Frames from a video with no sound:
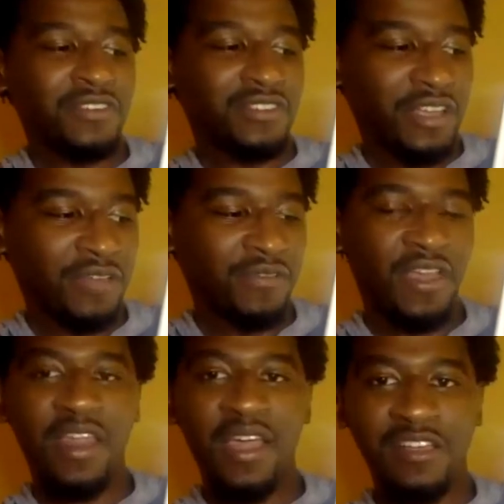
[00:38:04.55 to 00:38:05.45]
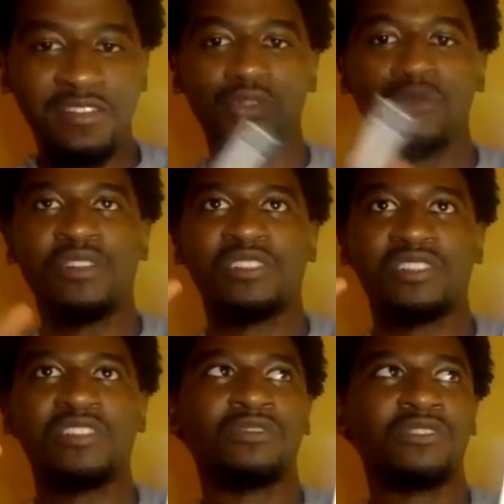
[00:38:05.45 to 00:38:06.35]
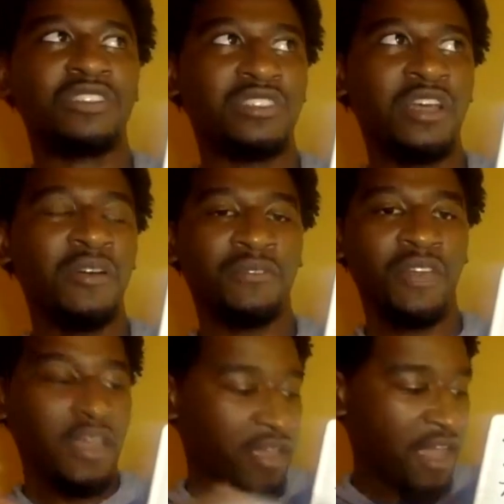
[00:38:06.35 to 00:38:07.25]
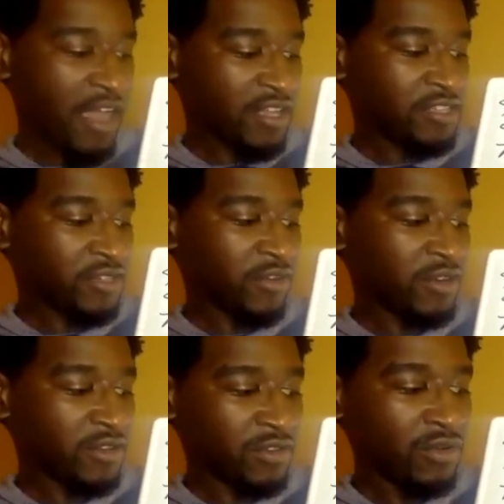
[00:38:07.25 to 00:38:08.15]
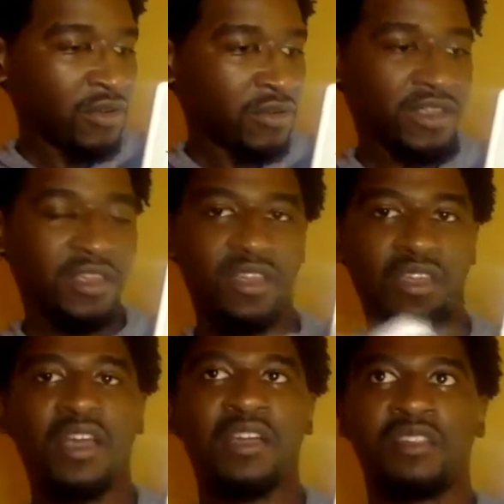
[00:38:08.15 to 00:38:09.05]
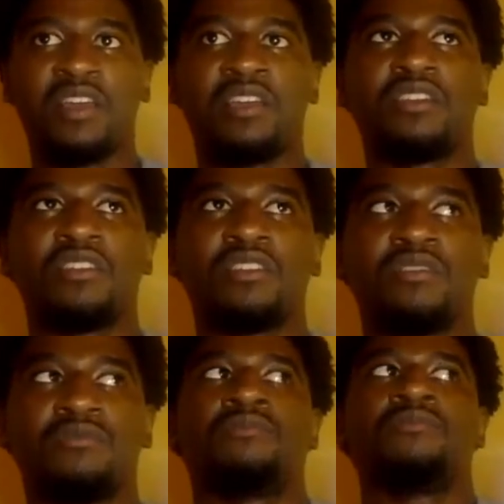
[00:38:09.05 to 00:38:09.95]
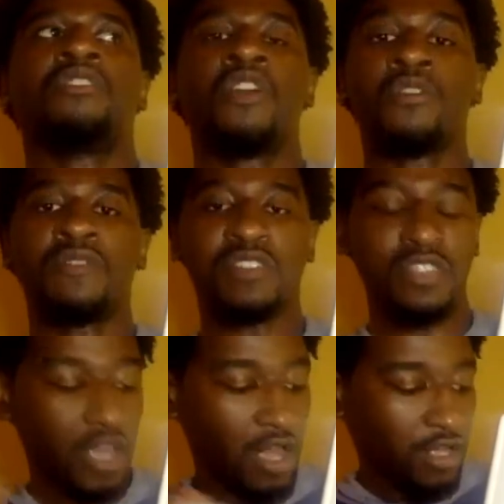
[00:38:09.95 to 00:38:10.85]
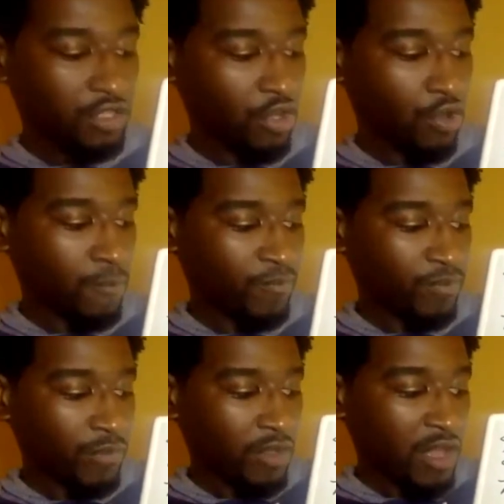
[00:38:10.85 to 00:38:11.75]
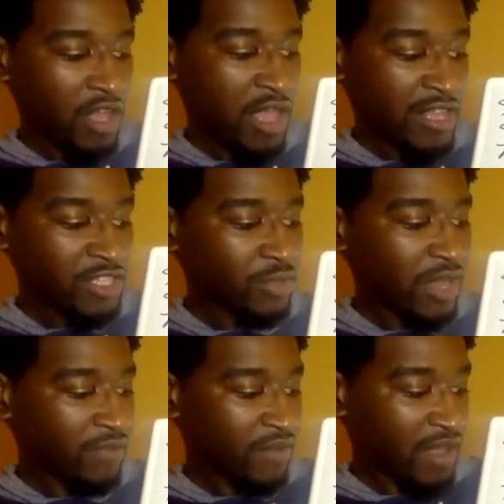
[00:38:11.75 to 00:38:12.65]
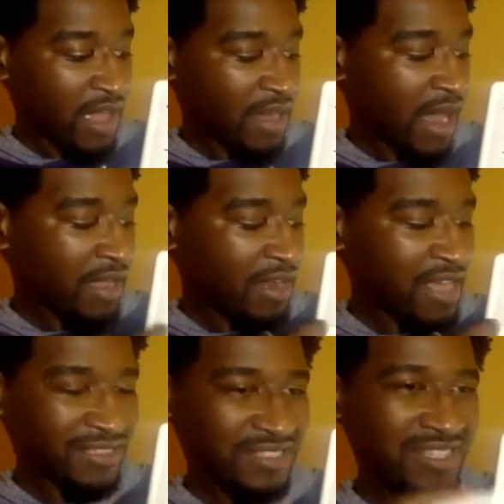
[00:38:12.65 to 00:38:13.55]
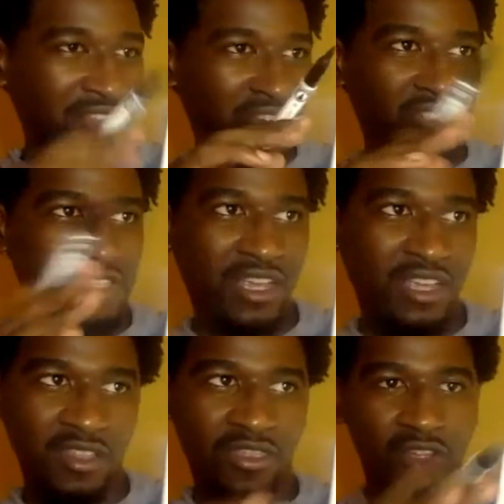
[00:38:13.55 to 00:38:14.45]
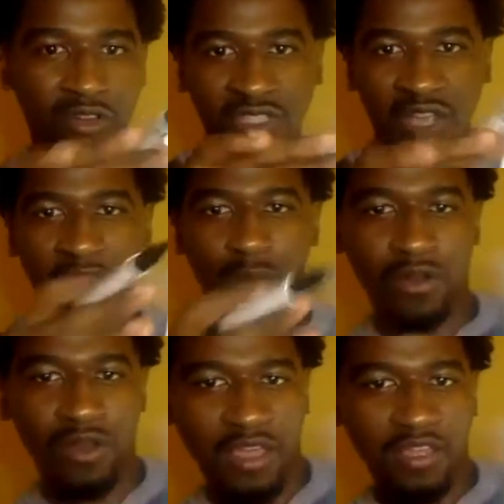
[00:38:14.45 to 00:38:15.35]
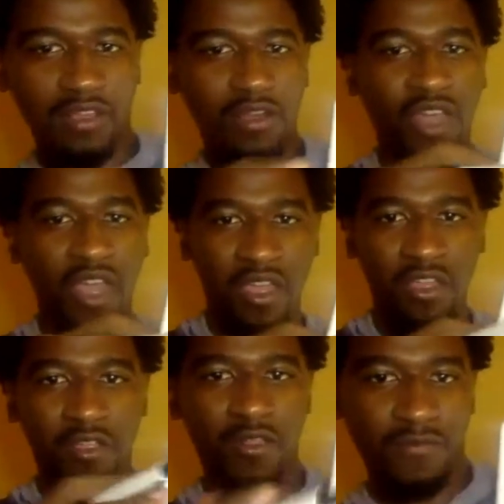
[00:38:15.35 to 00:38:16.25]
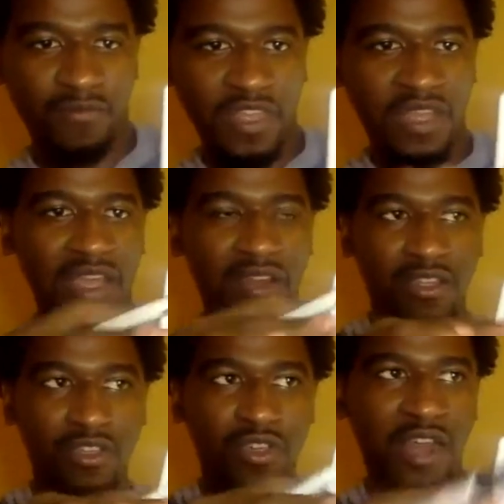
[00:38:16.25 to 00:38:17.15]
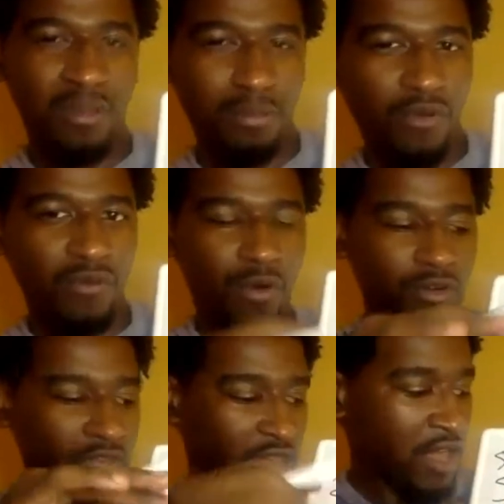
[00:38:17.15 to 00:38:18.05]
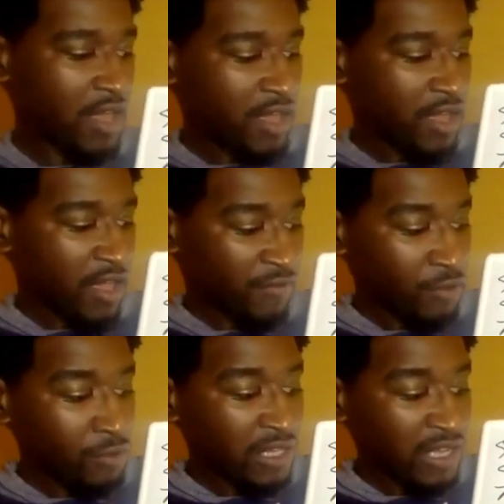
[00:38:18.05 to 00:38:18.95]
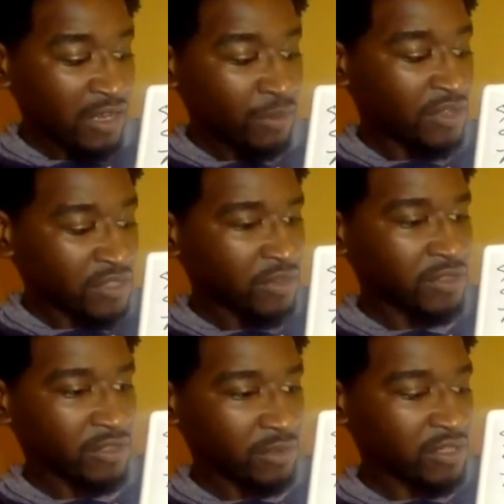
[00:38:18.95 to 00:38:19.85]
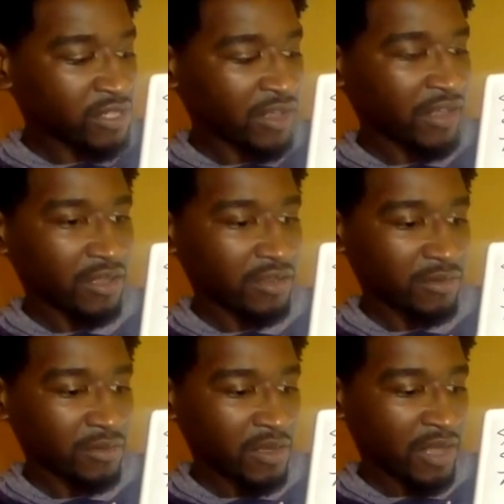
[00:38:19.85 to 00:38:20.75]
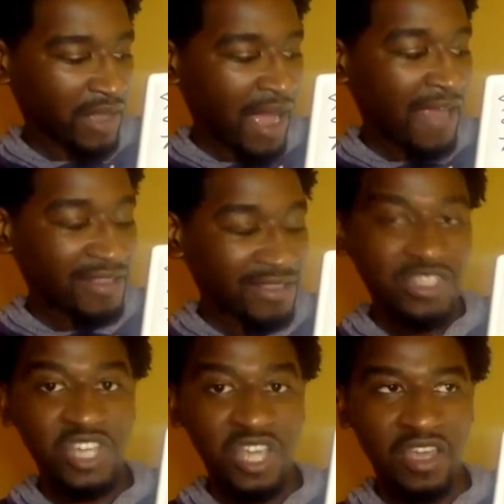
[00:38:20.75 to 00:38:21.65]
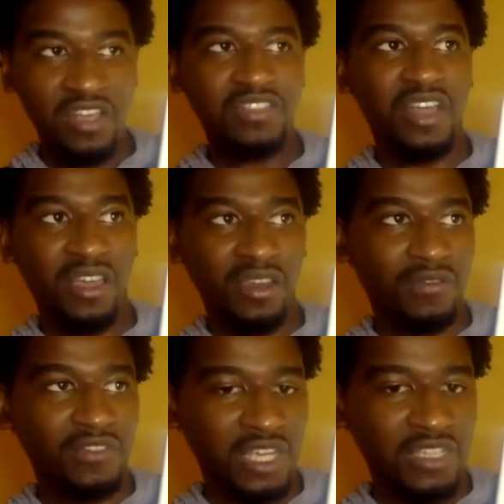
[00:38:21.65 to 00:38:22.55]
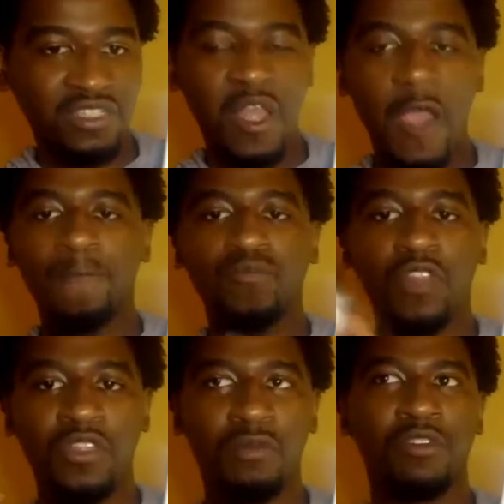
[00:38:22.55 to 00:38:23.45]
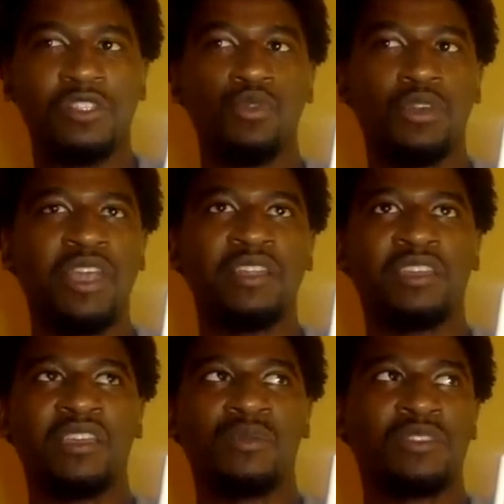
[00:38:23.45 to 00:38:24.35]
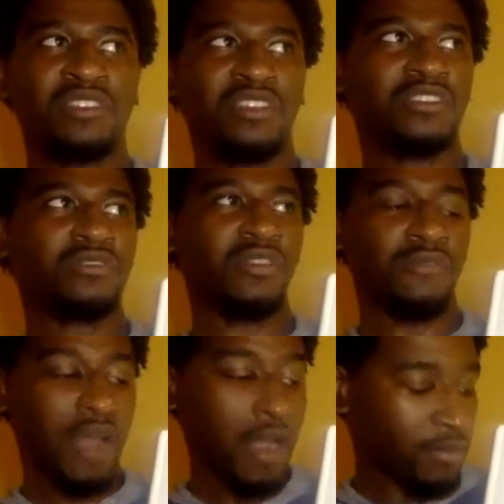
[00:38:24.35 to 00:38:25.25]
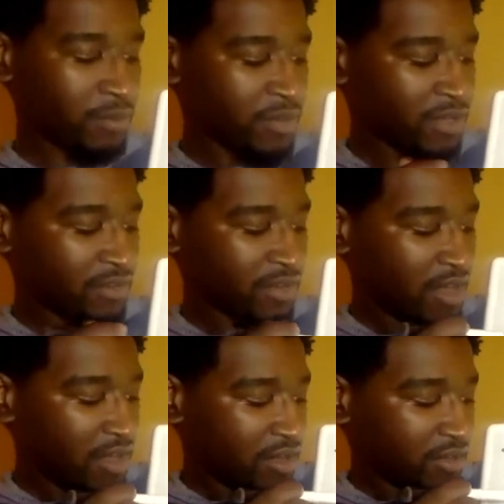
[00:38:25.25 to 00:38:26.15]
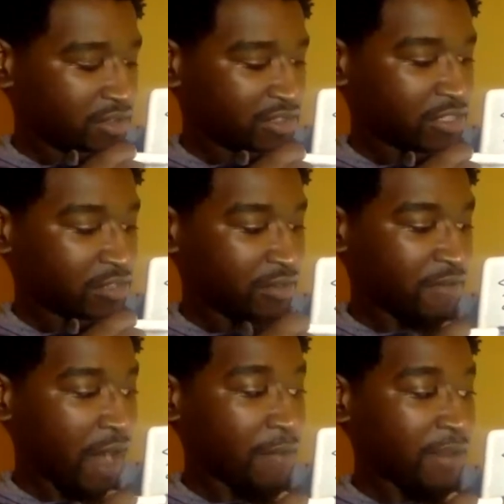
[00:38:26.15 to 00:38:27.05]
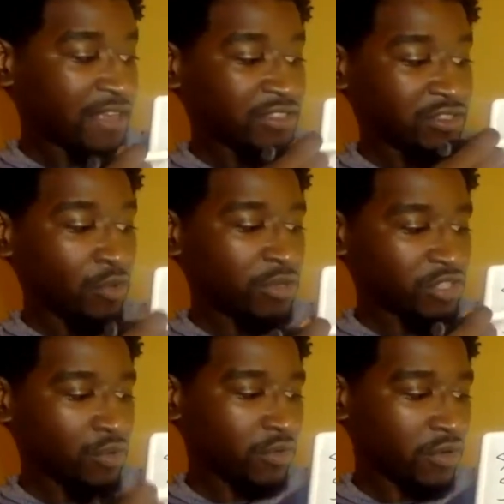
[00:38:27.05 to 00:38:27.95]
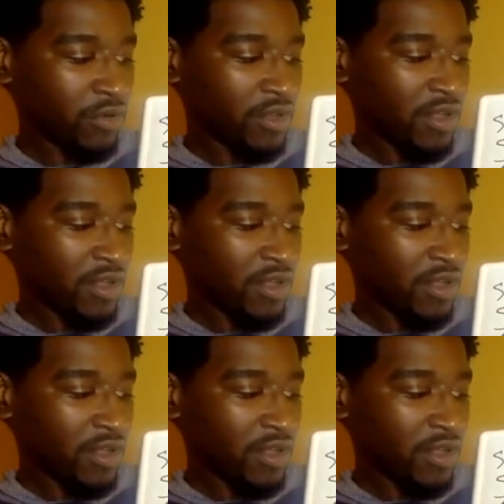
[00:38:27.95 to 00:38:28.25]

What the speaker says: Like if NI has too much sensory stuff, introverted intuitives can get kind of like nervous. So unless you have NI and SE in your second and third stack, where like, okay, you're kind of in both worlds. If you lead with introverted intuition, like INTJs, INFJs, they're much more delicate with the sensory environment because the sensory environment has so much going on.